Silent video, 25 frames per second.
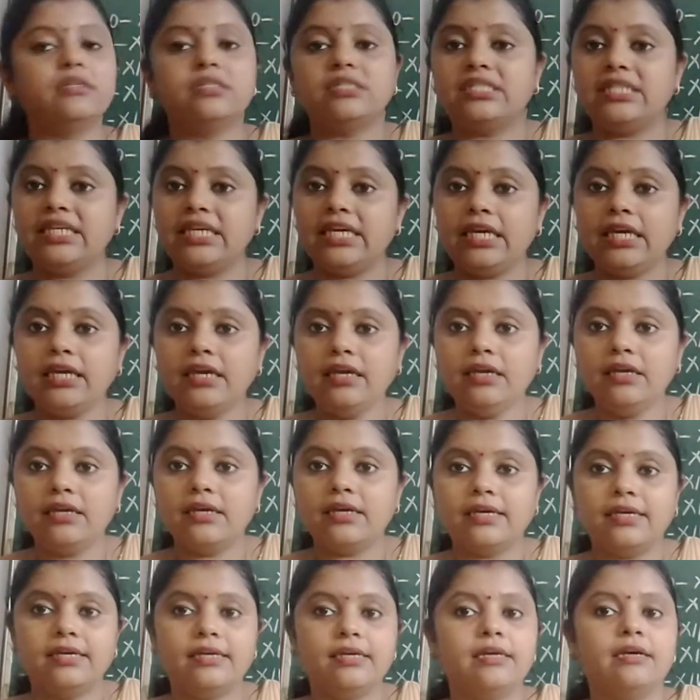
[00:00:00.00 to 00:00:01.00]
D,
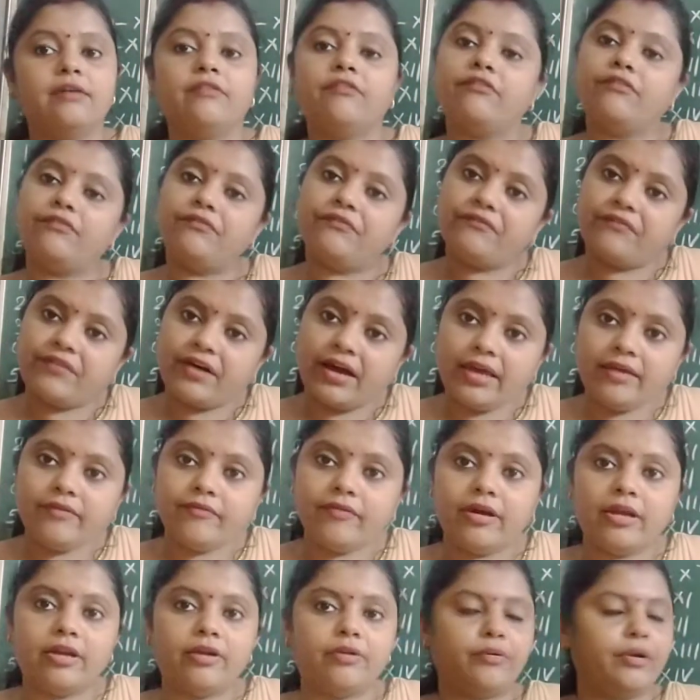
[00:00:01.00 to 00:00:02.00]

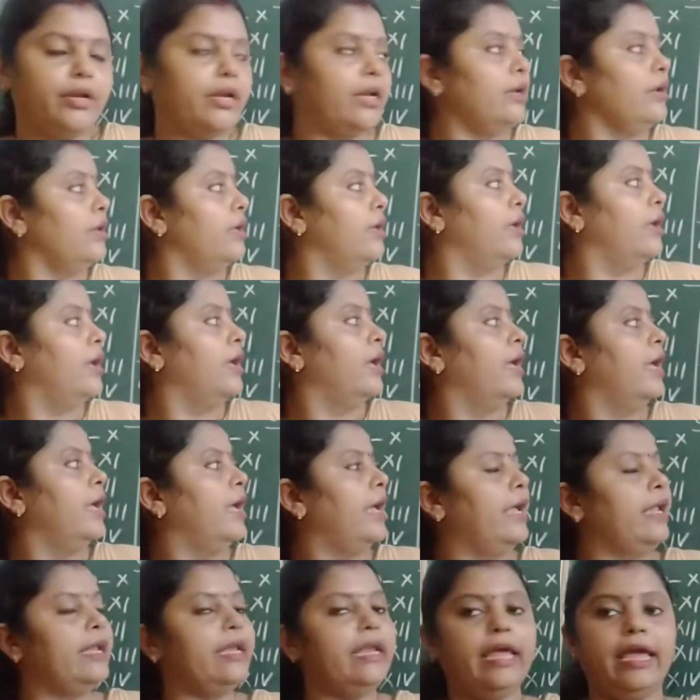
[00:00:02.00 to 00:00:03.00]
500
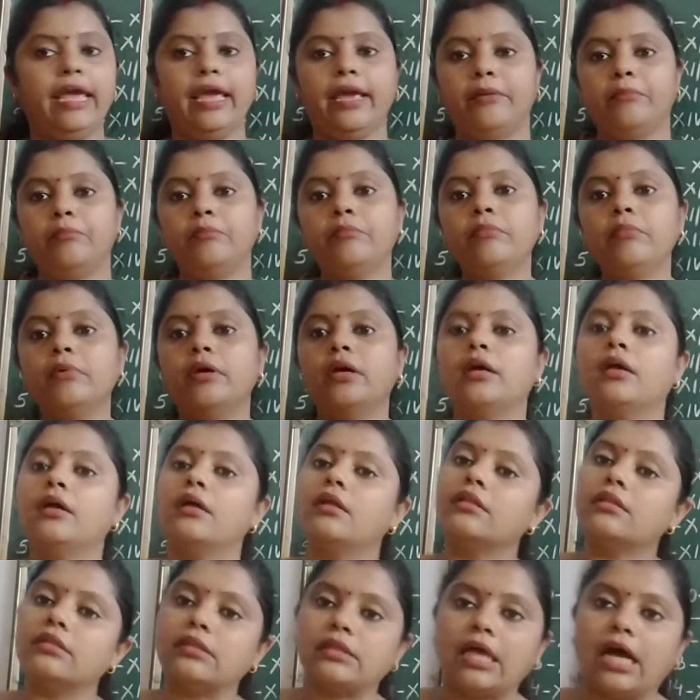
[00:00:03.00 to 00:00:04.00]
and M,
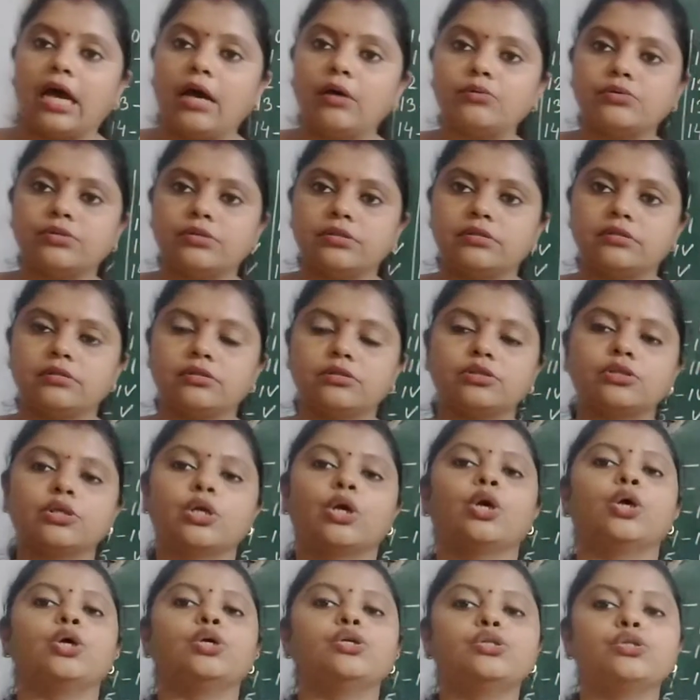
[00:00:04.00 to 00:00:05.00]
thousands.
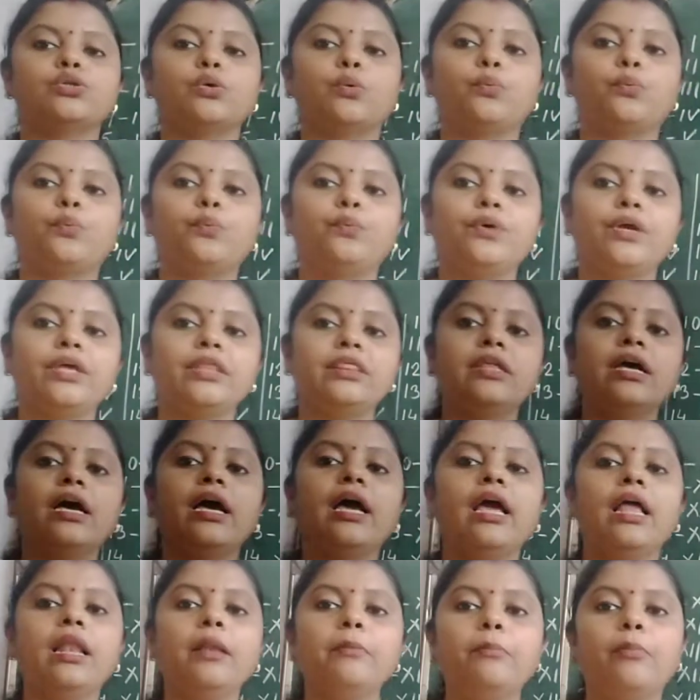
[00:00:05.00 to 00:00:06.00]
So with the
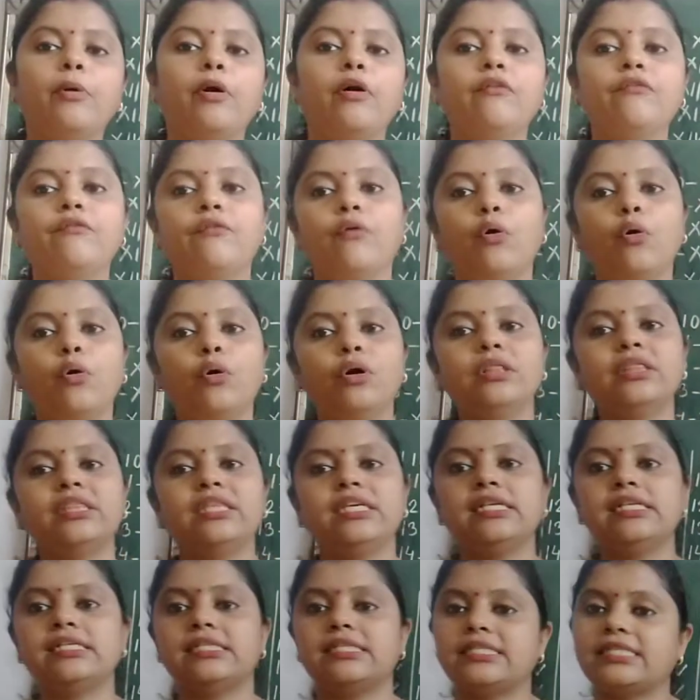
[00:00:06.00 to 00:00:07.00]
help of all
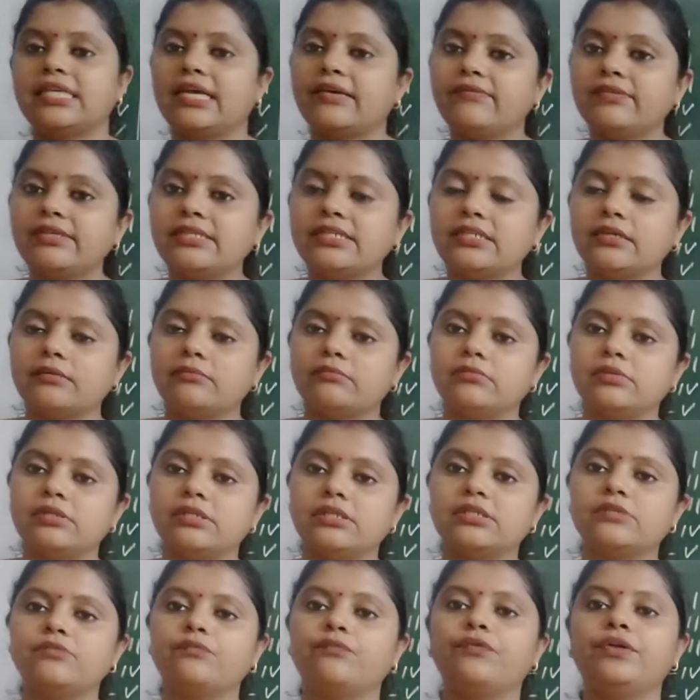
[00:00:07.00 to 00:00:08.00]
these 7
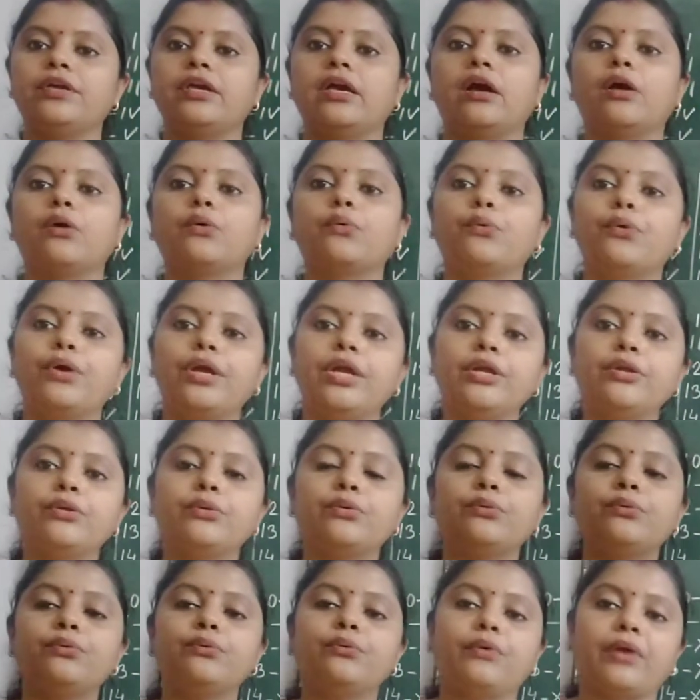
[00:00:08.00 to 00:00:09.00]
symbols, we are going
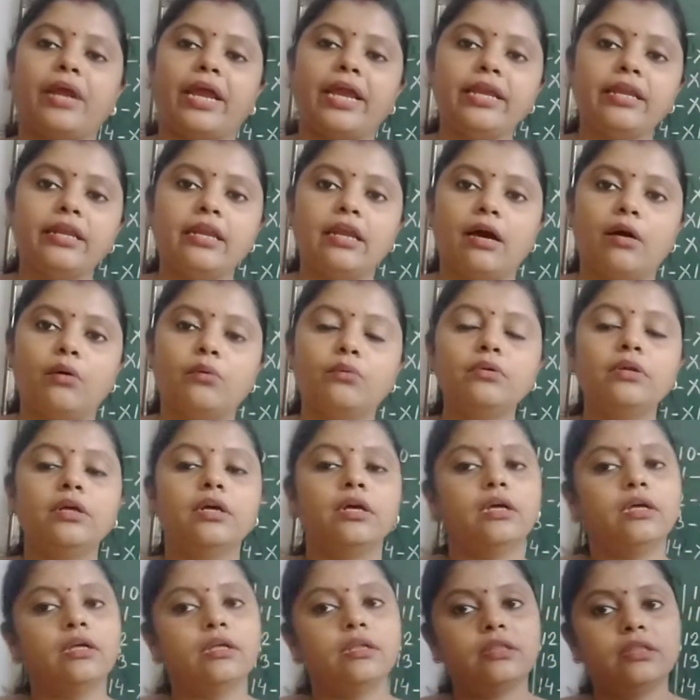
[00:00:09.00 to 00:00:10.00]
to write down
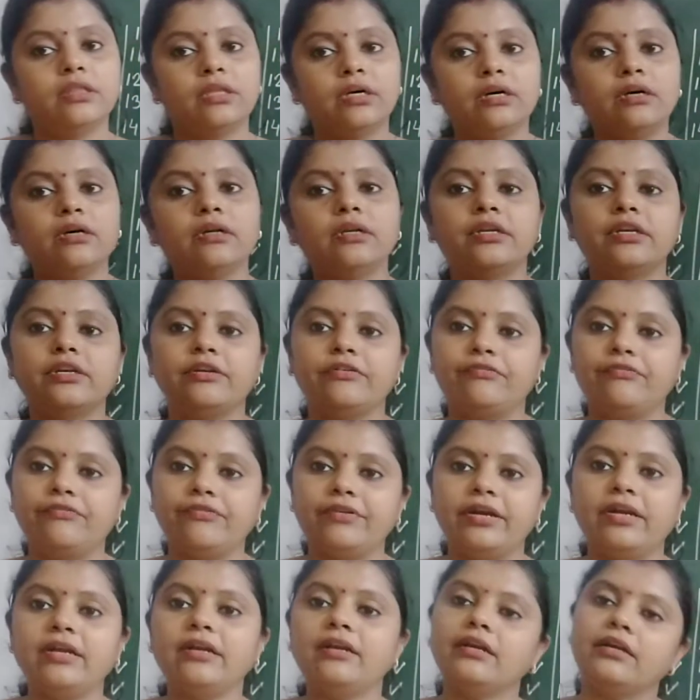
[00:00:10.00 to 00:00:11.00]
the
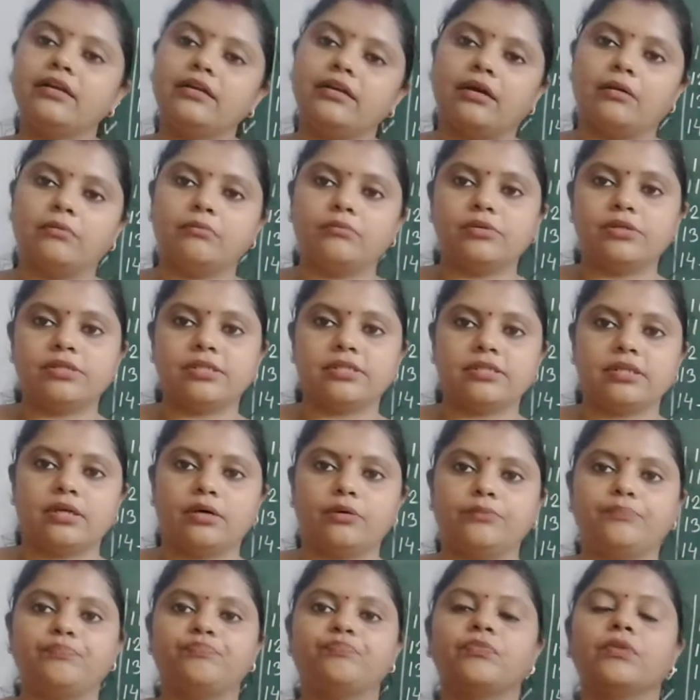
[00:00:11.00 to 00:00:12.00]
different numbers
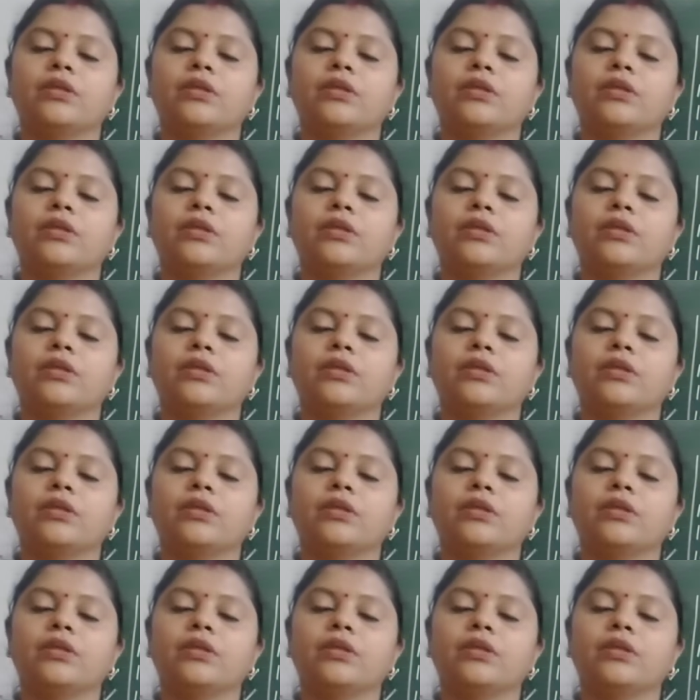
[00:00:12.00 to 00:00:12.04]
now.